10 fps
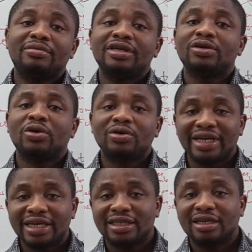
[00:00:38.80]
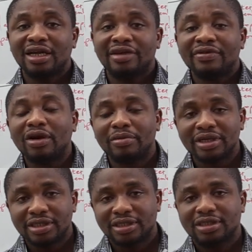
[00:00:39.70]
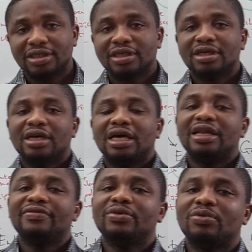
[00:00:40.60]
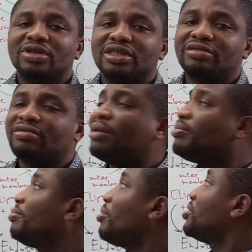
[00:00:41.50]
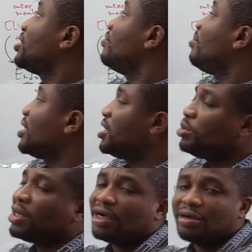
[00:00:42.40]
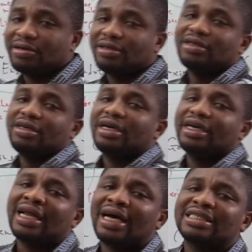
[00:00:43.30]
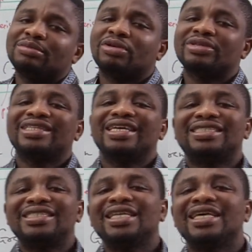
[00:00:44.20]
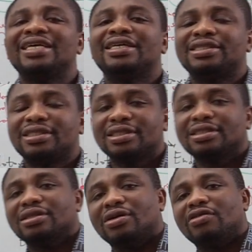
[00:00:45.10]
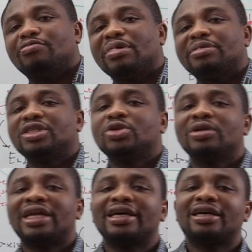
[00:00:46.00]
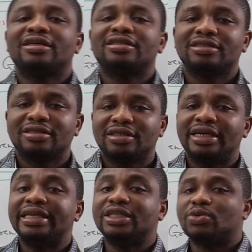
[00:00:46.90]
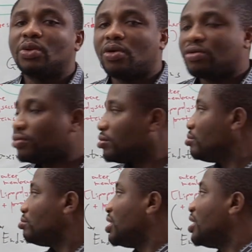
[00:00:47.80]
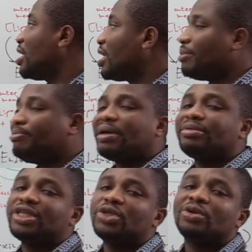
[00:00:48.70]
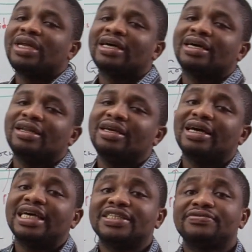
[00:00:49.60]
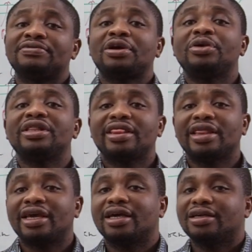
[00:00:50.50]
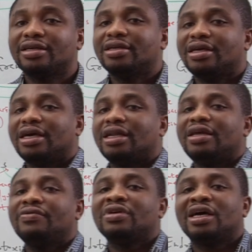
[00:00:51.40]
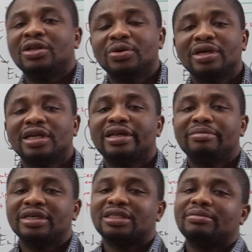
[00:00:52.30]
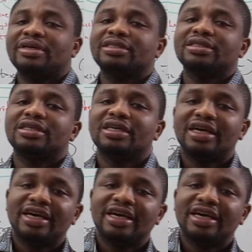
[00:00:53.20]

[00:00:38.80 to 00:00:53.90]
environment or the internal environment. And if you watch the gram-positive bacteria, it has about 30 layers of peptidoglycan in this wall, meaning that the peptidoglycan layer is very thick. And if you are looking at the measurement,